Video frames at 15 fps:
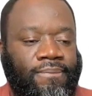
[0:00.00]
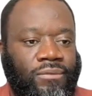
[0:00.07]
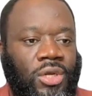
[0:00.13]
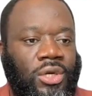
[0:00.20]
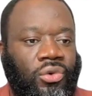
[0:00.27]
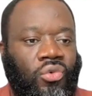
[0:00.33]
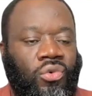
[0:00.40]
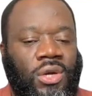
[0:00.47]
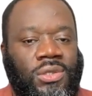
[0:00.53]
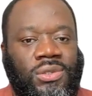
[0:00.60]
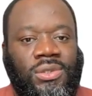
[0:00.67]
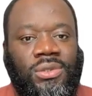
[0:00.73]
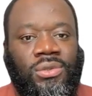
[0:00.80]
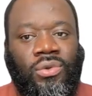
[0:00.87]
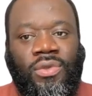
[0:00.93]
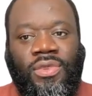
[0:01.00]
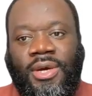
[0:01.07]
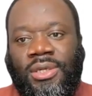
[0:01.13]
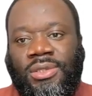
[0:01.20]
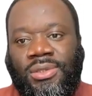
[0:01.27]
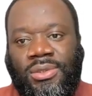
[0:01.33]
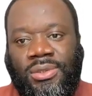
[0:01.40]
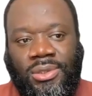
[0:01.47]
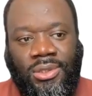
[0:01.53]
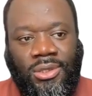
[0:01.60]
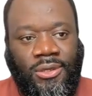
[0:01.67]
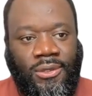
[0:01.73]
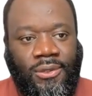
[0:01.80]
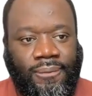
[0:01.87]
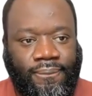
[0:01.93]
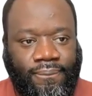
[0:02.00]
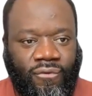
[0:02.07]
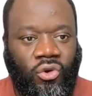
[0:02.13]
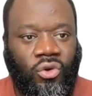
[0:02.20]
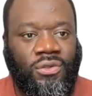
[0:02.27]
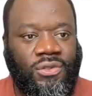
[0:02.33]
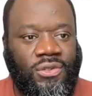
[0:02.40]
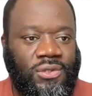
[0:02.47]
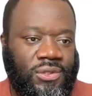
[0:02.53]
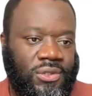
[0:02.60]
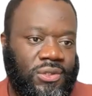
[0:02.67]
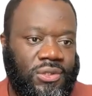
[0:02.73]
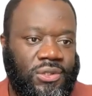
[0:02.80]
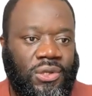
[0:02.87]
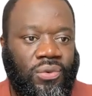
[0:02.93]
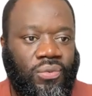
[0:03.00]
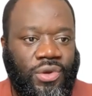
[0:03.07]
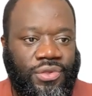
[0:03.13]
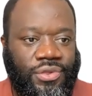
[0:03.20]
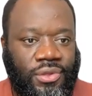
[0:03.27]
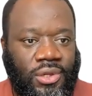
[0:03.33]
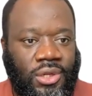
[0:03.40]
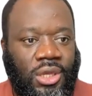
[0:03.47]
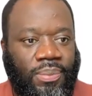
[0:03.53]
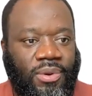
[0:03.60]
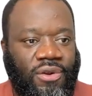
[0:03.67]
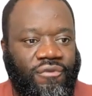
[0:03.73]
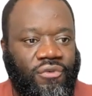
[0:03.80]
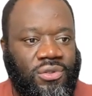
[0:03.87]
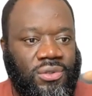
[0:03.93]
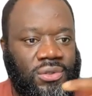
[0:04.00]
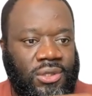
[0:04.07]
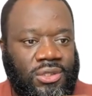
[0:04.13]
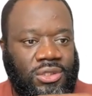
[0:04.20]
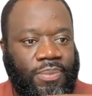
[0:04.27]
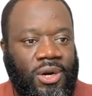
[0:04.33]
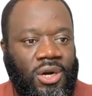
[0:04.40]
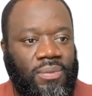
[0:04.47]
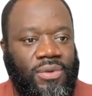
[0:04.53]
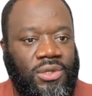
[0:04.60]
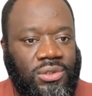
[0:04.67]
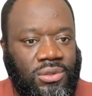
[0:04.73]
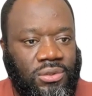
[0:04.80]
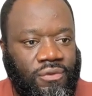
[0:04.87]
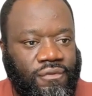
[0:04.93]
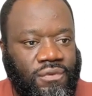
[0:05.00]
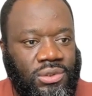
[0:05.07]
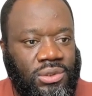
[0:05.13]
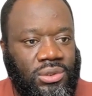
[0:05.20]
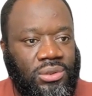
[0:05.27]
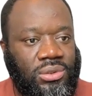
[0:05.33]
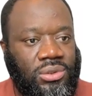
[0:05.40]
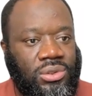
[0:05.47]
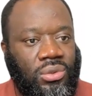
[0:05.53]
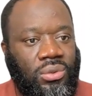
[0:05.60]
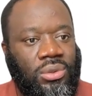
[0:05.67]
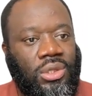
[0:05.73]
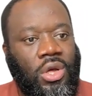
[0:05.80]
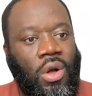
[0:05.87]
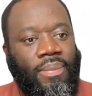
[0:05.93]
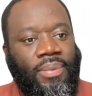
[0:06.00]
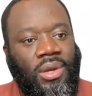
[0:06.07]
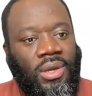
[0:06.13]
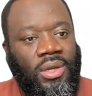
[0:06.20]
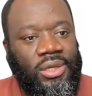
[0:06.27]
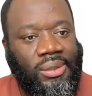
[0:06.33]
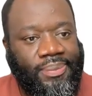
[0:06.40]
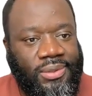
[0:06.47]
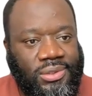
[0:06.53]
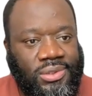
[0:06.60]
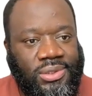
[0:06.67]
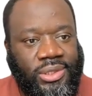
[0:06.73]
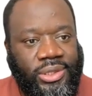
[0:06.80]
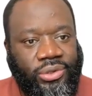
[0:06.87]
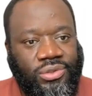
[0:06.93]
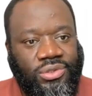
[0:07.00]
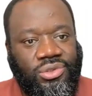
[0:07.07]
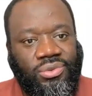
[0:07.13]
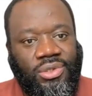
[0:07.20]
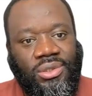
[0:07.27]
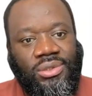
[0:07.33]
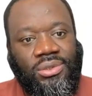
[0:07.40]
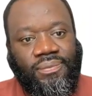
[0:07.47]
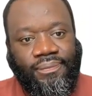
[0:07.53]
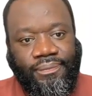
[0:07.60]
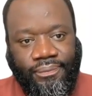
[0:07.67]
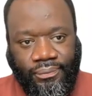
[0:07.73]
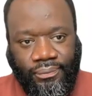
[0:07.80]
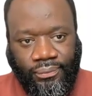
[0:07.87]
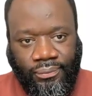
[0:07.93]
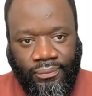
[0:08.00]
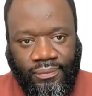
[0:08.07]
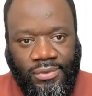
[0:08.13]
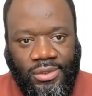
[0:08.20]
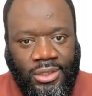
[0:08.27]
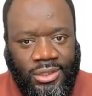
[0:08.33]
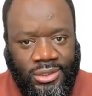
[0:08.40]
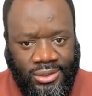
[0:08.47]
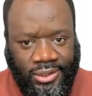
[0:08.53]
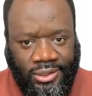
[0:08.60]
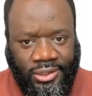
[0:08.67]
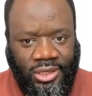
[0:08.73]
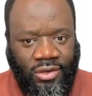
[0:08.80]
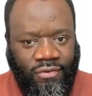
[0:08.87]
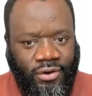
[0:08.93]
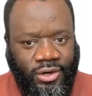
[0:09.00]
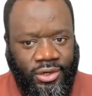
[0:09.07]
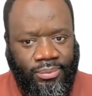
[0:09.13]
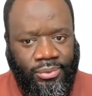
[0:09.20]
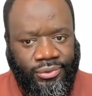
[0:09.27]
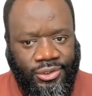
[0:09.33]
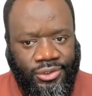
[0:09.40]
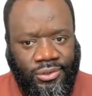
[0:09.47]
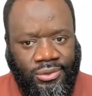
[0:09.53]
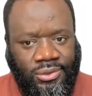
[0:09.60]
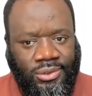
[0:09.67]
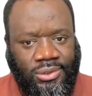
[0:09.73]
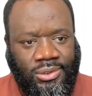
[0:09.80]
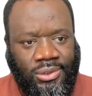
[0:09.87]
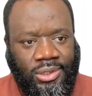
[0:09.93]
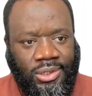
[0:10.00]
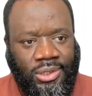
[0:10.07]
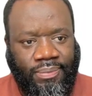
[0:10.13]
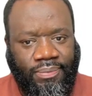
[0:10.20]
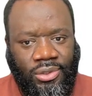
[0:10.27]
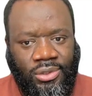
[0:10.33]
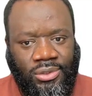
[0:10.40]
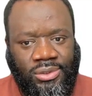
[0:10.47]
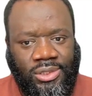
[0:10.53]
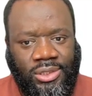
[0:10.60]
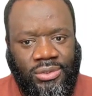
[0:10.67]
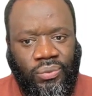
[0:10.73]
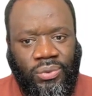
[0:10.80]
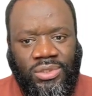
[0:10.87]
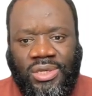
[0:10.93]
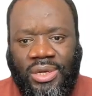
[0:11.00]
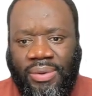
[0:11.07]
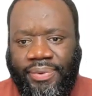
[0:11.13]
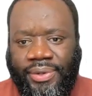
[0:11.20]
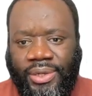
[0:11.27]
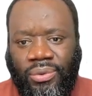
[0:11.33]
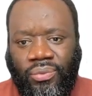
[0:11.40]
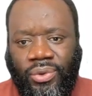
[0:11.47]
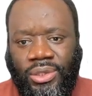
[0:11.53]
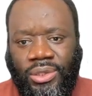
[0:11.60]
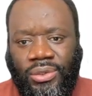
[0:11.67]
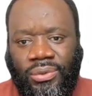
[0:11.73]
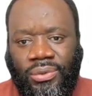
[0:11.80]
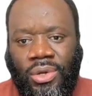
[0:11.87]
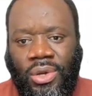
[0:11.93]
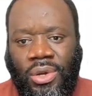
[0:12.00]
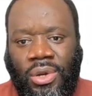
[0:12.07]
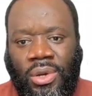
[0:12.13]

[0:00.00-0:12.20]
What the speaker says: the requests. So that's for consistency with the previous experiments you've seen. So the capacity constraint is the key variable resources here, because that's what's happening when you,